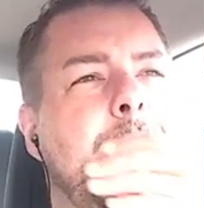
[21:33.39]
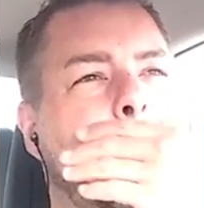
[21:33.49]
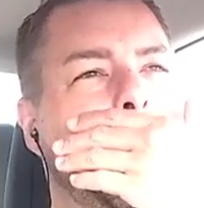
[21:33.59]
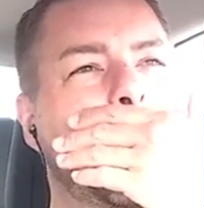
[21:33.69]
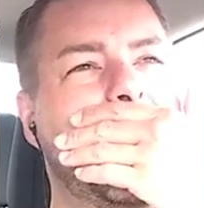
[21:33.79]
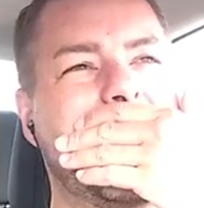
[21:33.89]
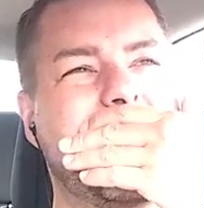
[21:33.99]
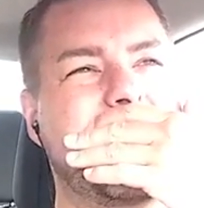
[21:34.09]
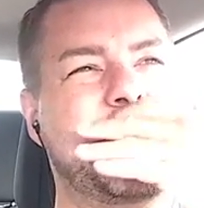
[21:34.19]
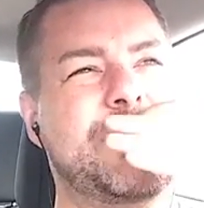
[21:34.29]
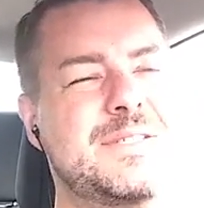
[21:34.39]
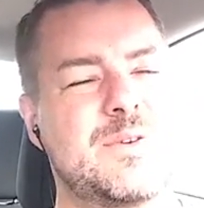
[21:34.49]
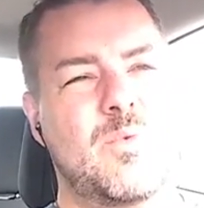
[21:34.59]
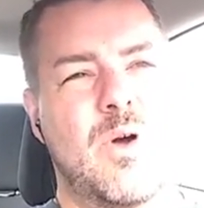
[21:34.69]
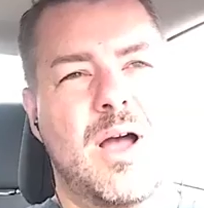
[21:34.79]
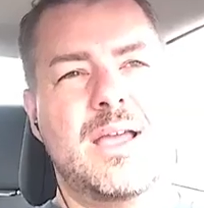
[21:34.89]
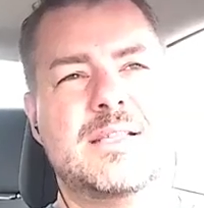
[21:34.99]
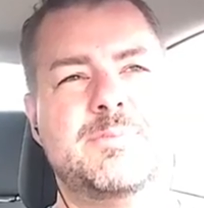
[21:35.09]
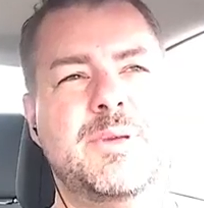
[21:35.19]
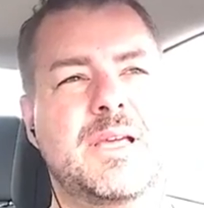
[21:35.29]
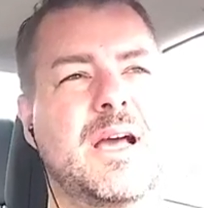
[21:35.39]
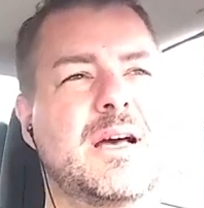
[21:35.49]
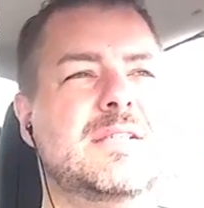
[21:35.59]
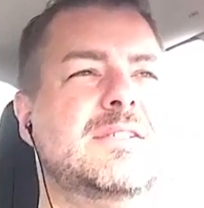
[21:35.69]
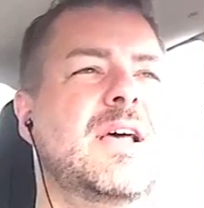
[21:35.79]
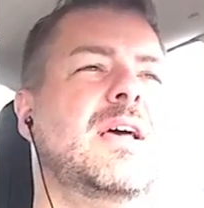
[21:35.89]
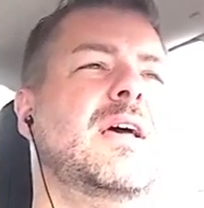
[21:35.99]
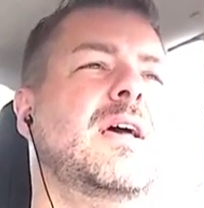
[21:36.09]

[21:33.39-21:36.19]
And the reason why is because